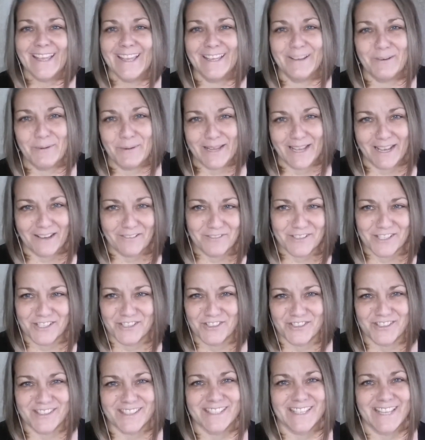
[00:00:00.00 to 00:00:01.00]
We have to
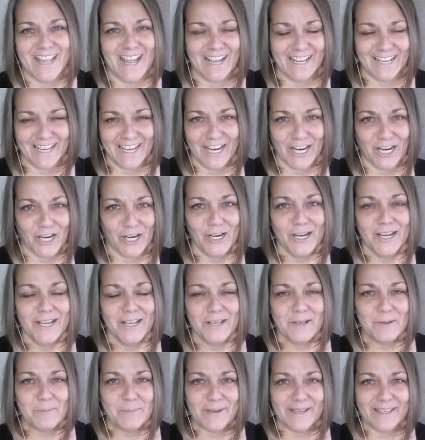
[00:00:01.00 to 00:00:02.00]
just not care.
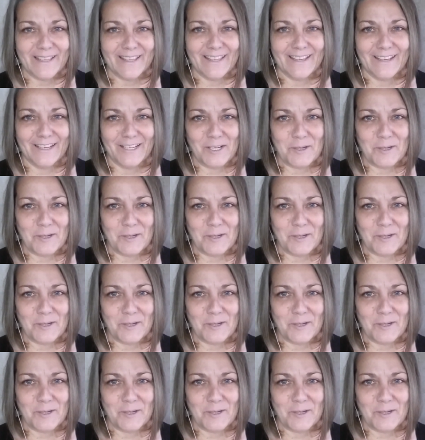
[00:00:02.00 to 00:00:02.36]
But